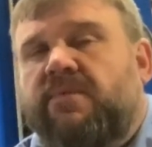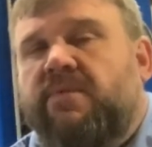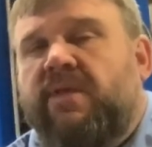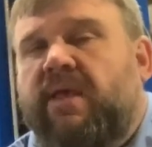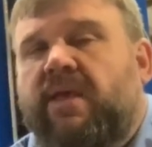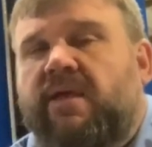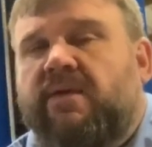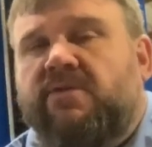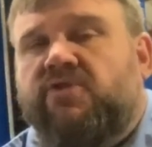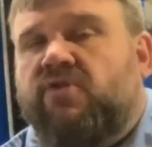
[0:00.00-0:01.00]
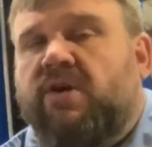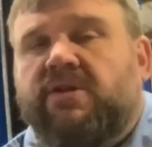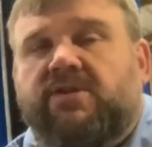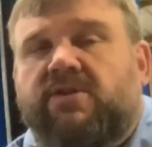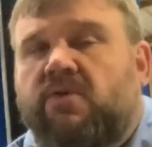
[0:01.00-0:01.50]
the
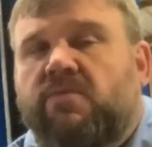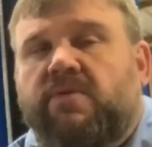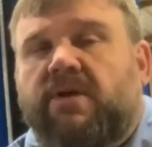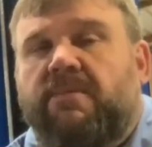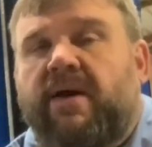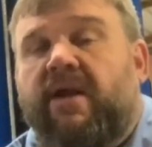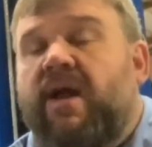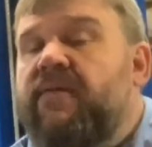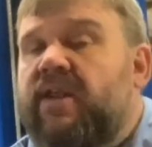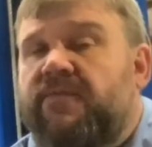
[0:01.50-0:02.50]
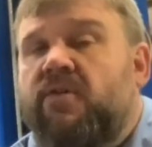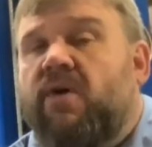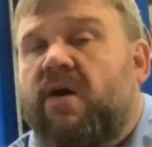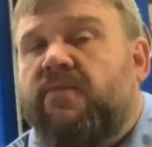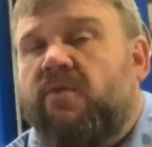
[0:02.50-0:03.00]
trucks don't come by here. I've had a few
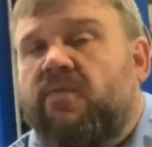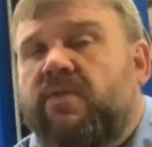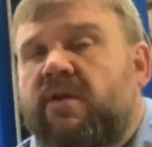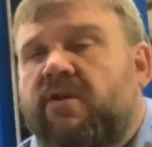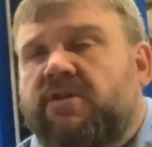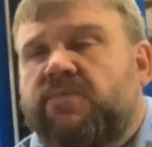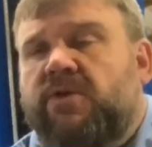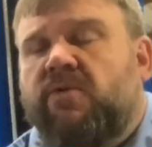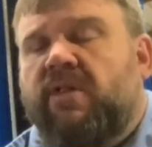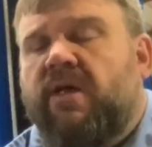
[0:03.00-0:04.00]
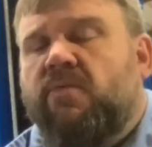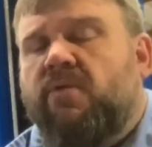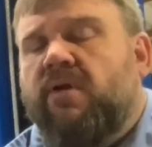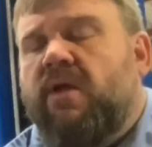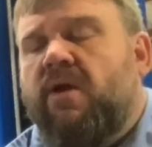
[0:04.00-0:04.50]
offer over the years because we do a lot of
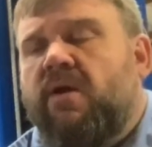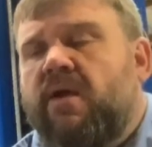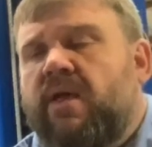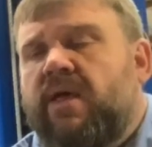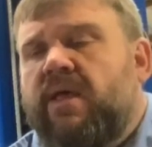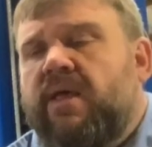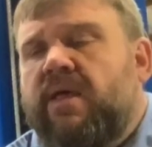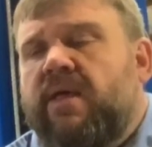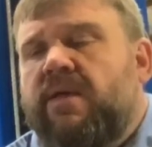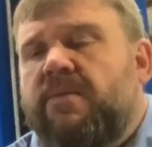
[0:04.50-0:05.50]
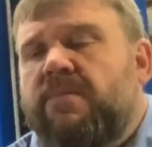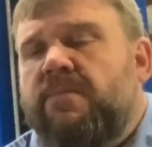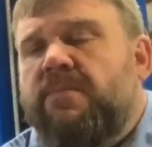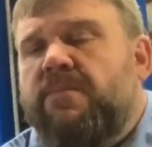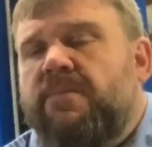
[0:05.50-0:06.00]
work here,
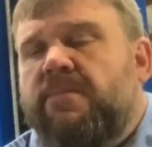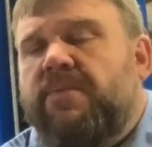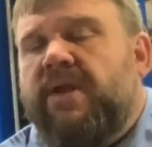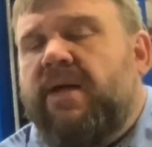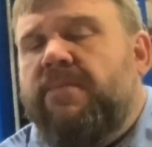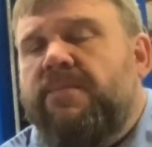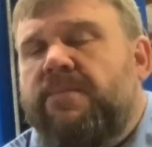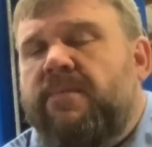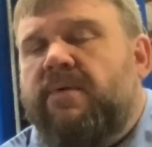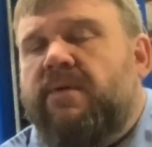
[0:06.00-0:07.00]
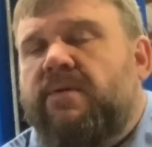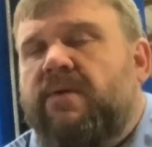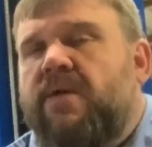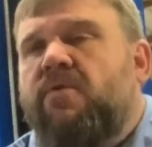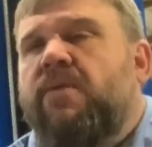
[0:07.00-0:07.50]
but
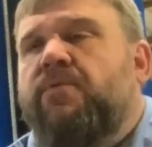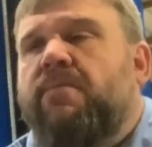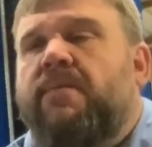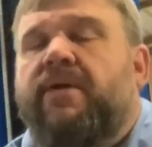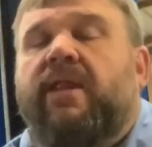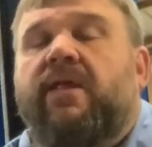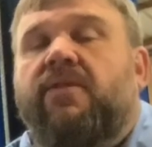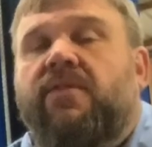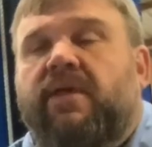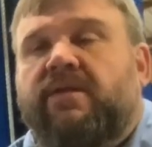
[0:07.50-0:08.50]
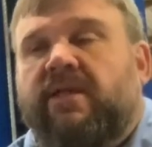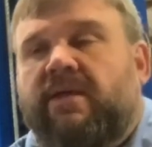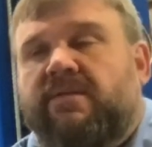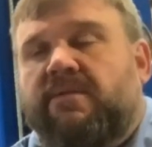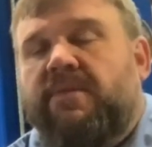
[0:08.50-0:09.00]
I'd rather put my money into other things like
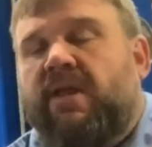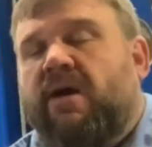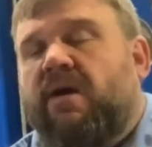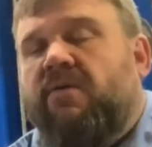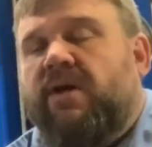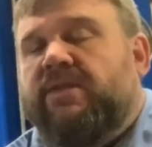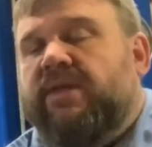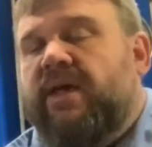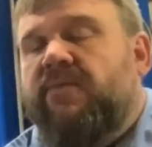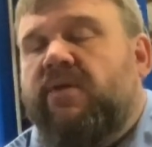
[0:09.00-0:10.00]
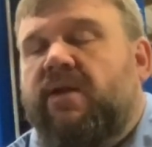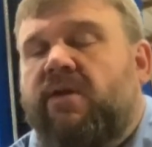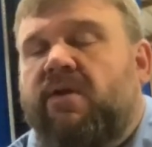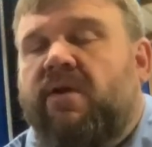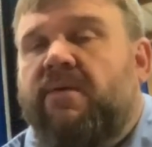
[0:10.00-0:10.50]
the mini hot rods I have around
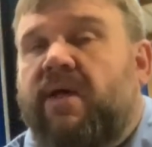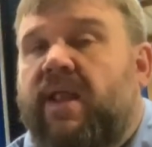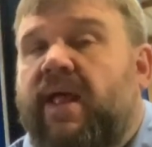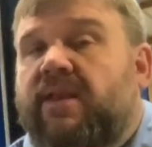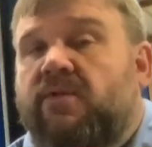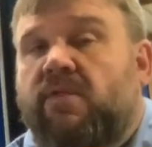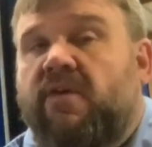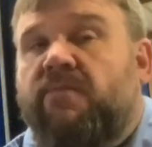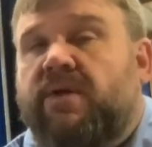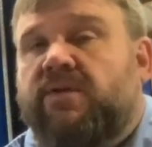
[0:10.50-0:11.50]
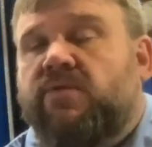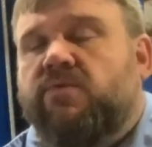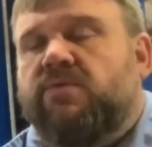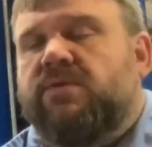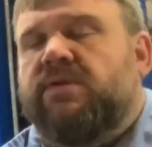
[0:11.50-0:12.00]
here. And I do love my
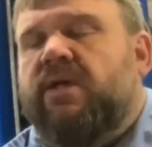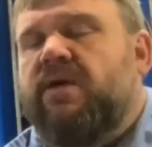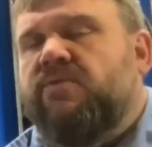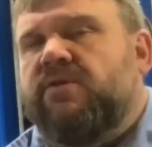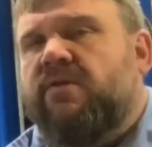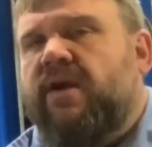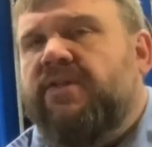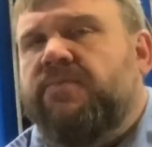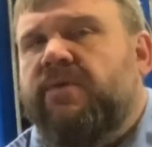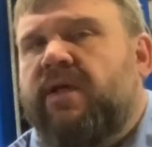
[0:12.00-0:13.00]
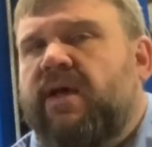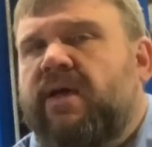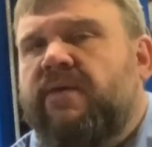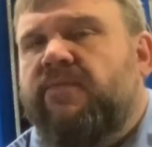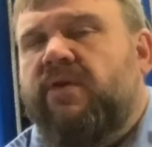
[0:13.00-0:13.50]
tools. I was a Craftsman
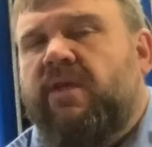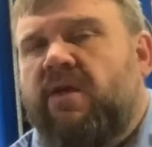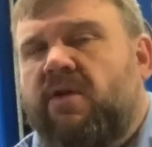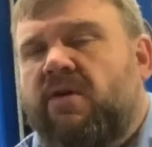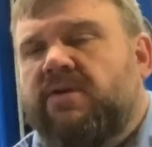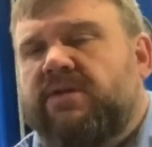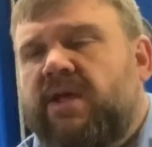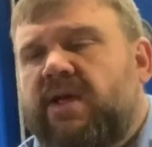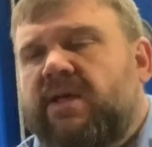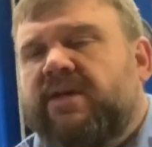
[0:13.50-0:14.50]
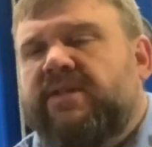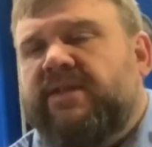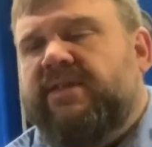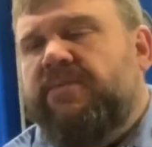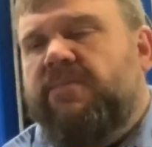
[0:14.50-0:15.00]
guy for years because it
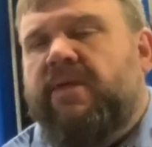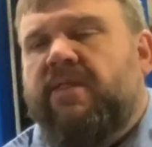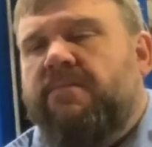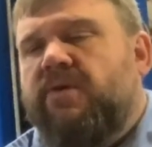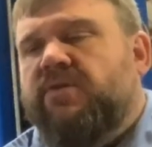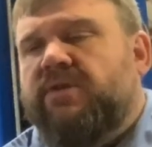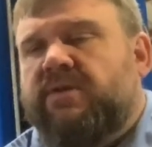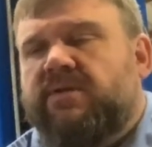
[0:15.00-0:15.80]
seemed to be the most